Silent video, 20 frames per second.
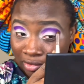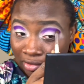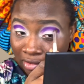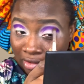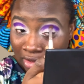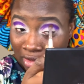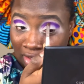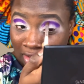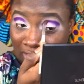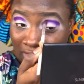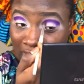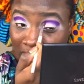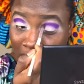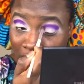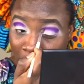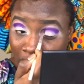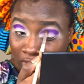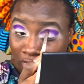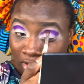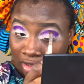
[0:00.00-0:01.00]
Trust the
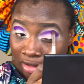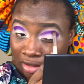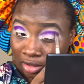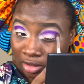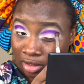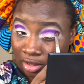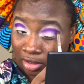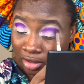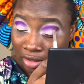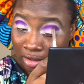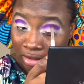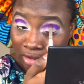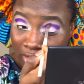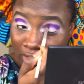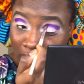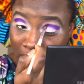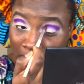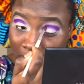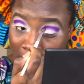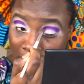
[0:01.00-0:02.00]

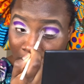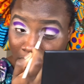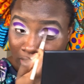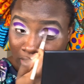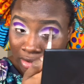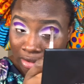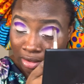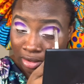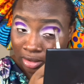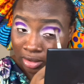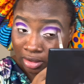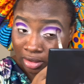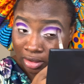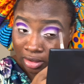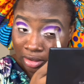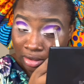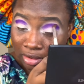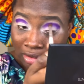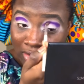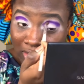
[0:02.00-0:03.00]
process.
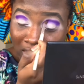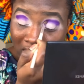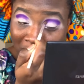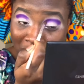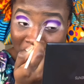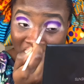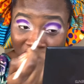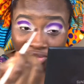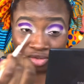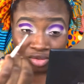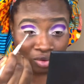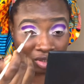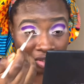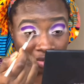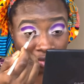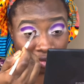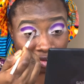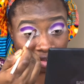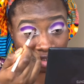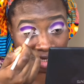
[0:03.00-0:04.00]
I miss
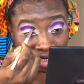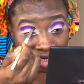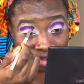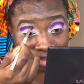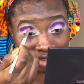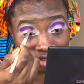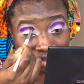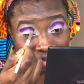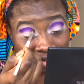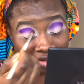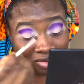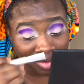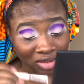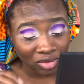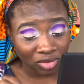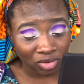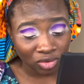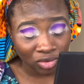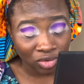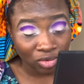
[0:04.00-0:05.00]
doing looks like this though. I
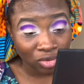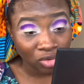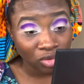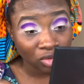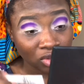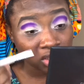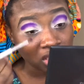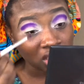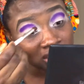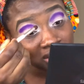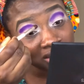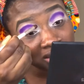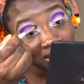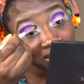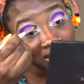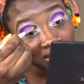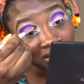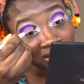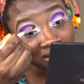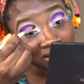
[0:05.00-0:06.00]
used to do looks like
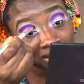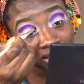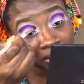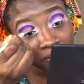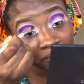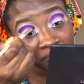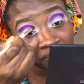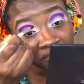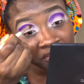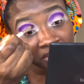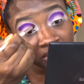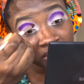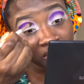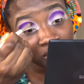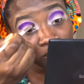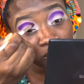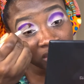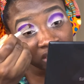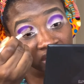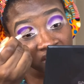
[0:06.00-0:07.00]
this
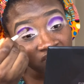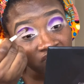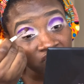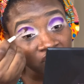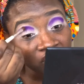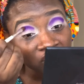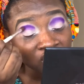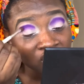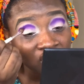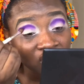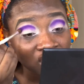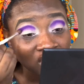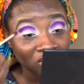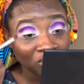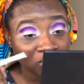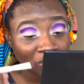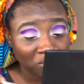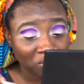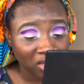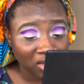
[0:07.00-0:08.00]
when I first got
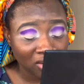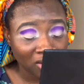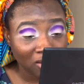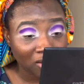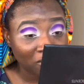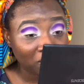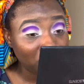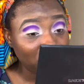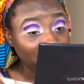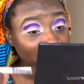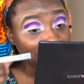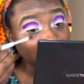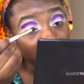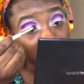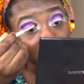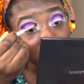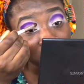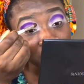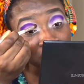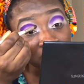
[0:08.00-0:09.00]
into makeup,
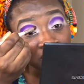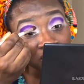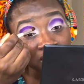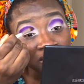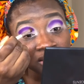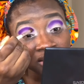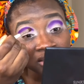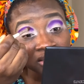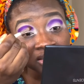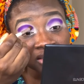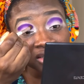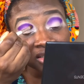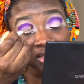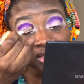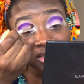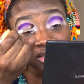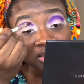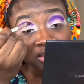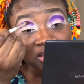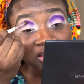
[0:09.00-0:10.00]
but
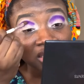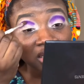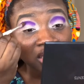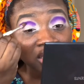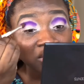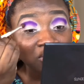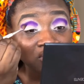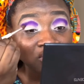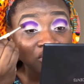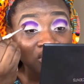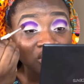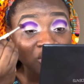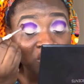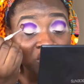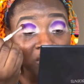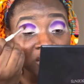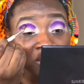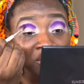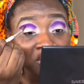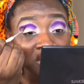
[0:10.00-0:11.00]
time did
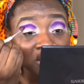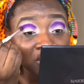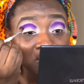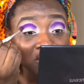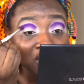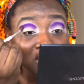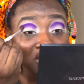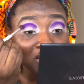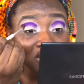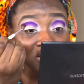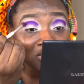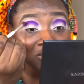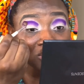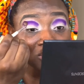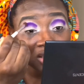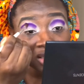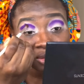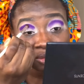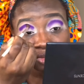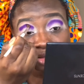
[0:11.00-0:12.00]
not permit me to
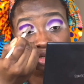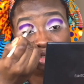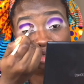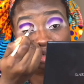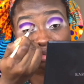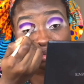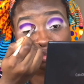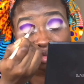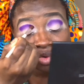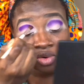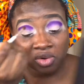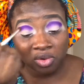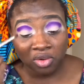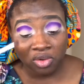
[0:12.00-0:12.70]
do them anymore,